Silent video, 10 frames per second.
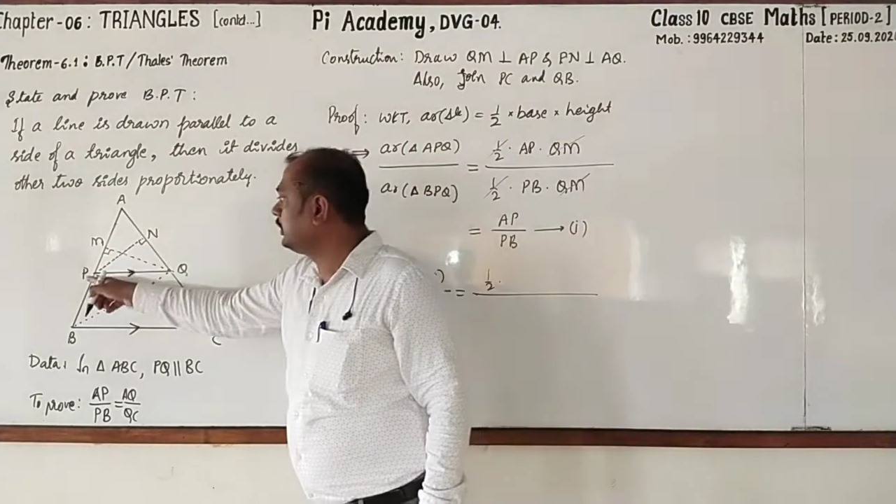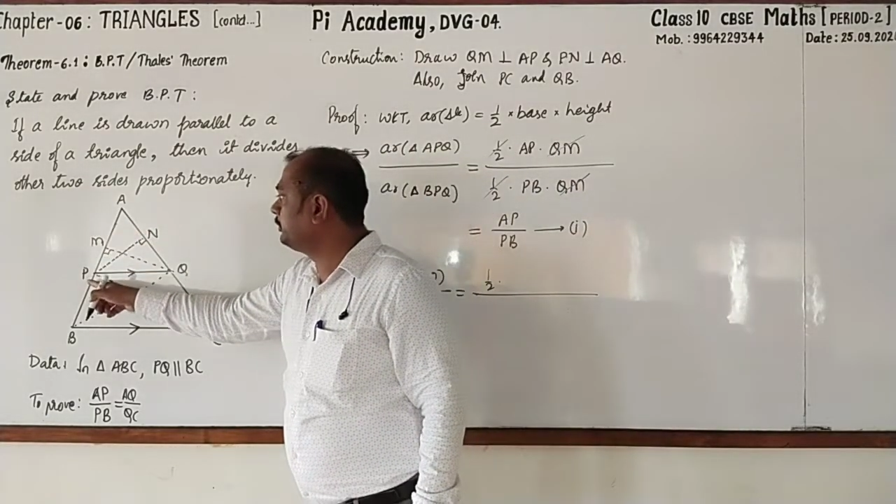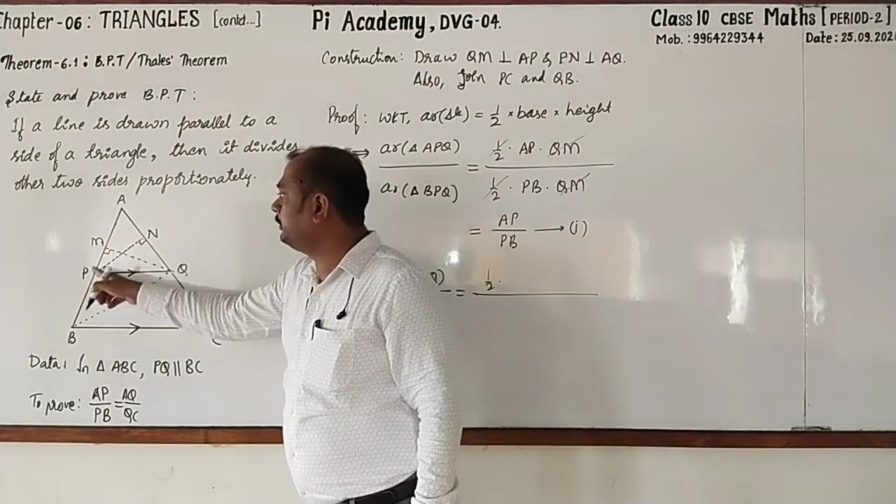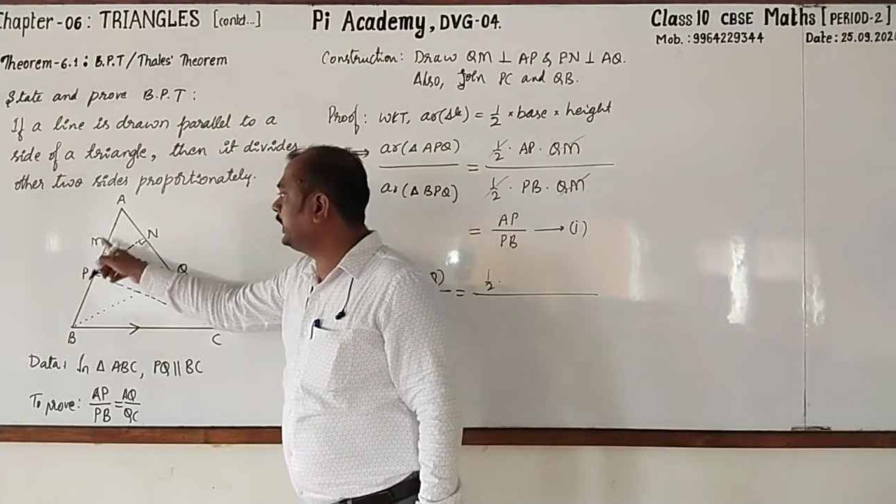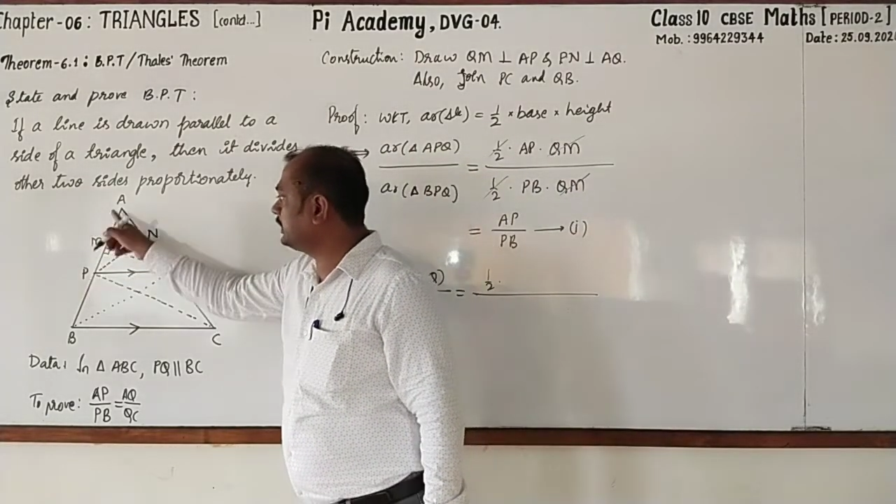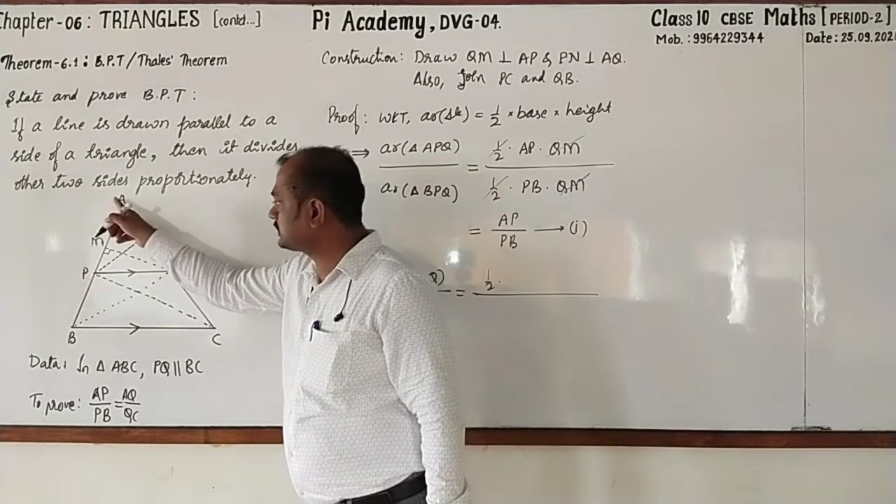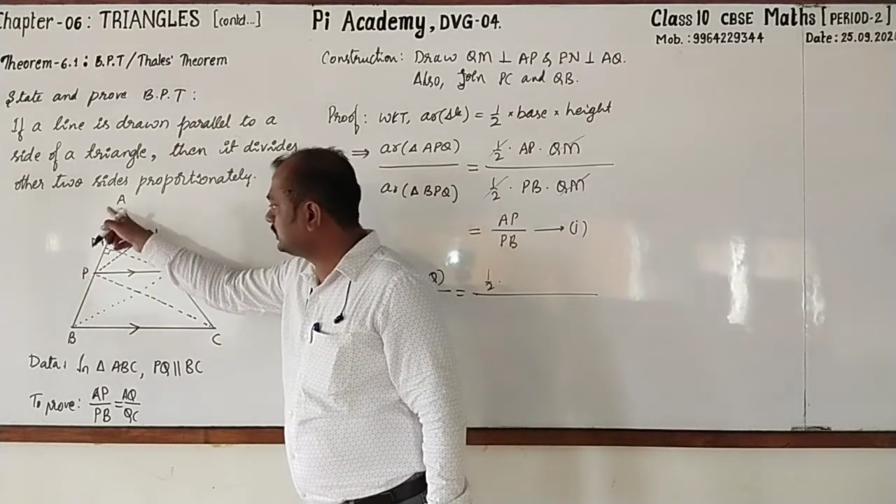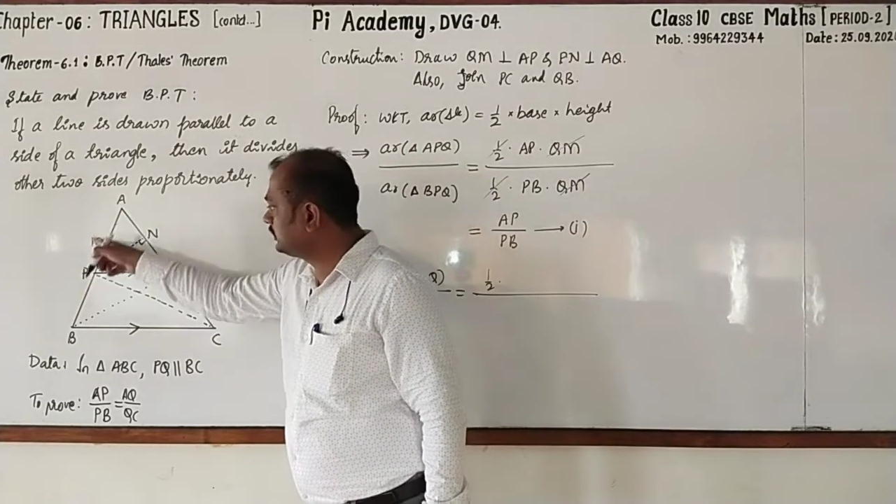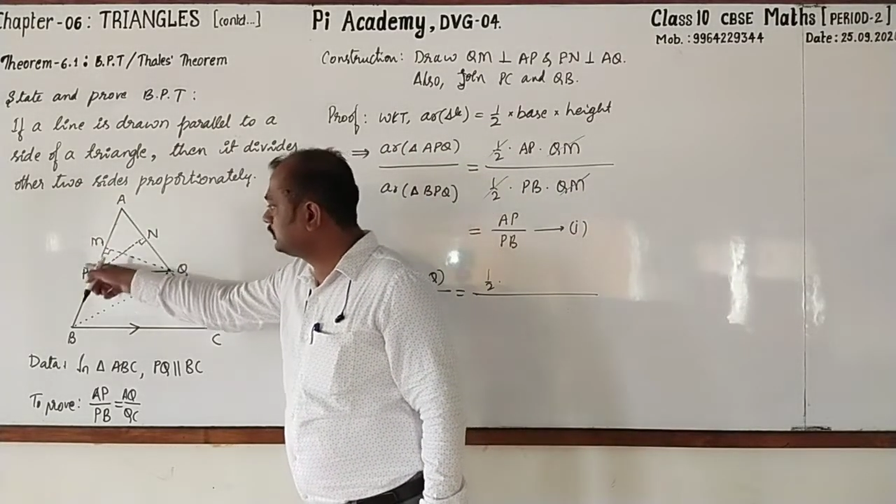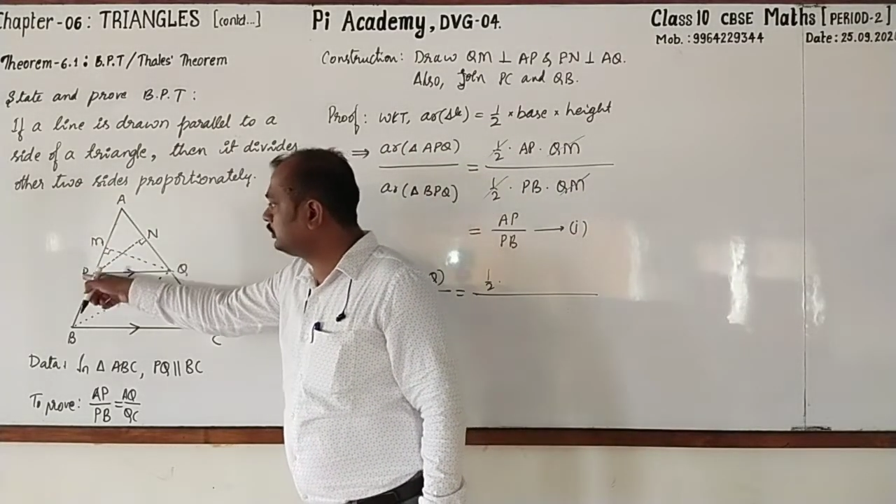
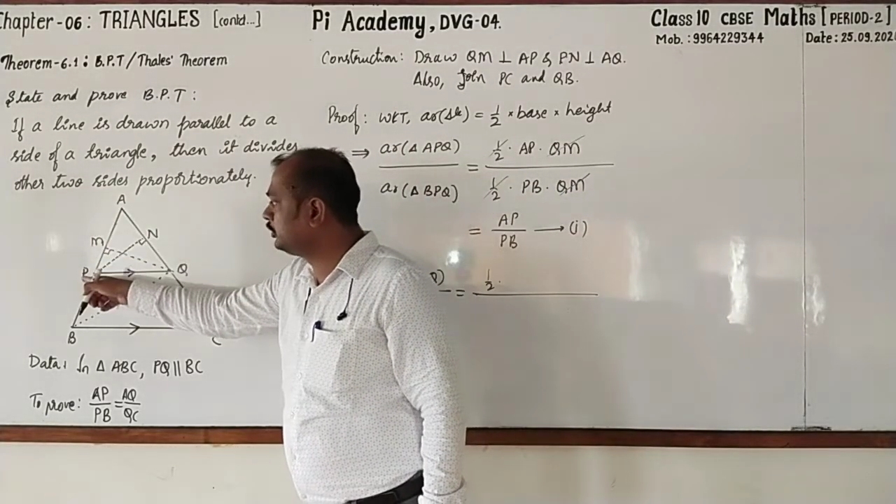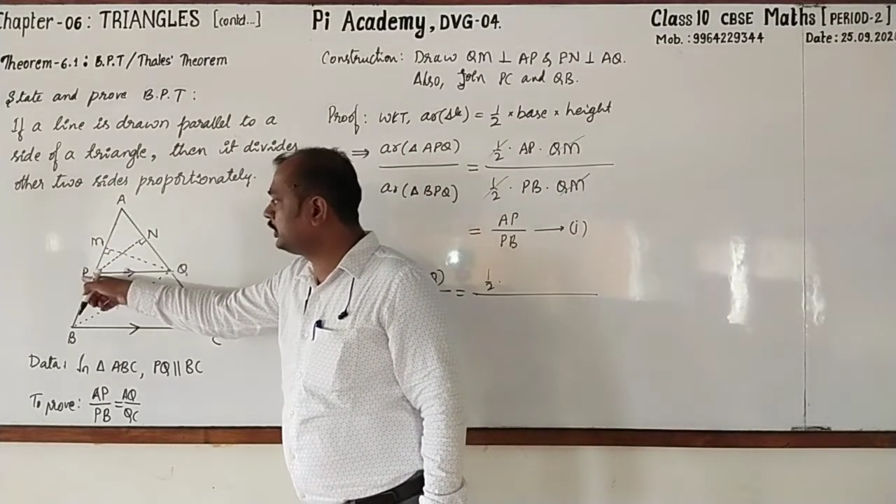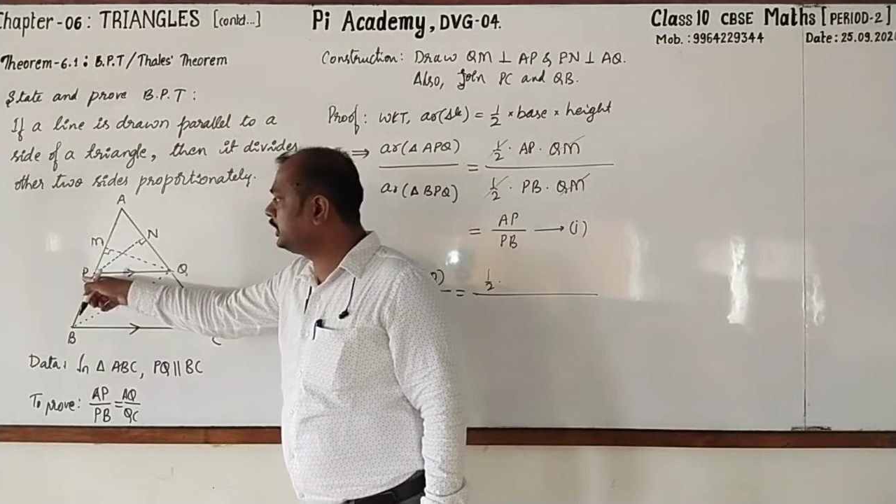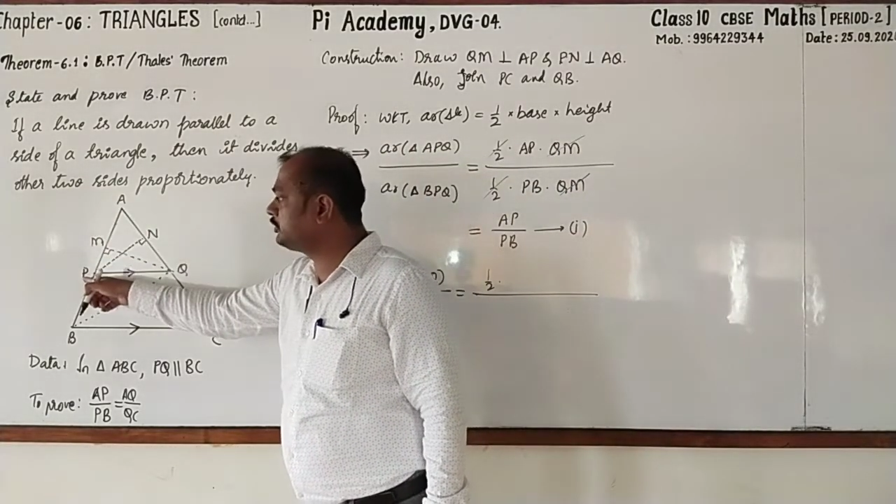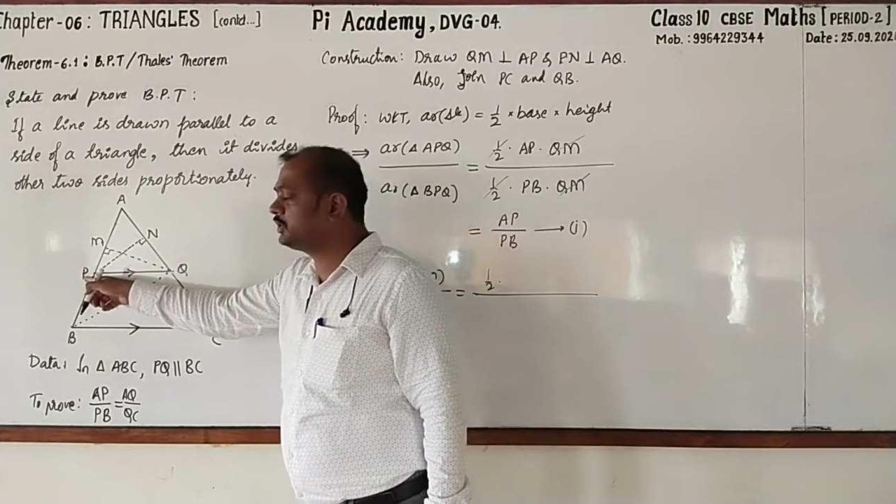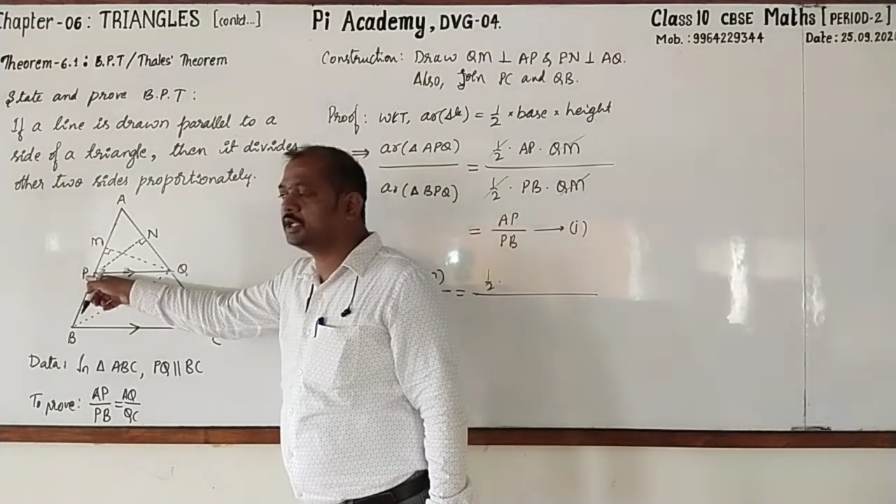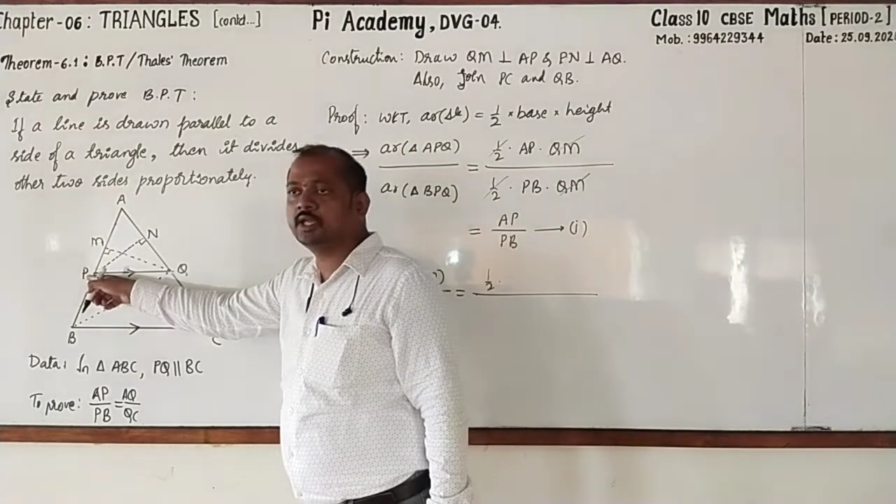Base. No need to take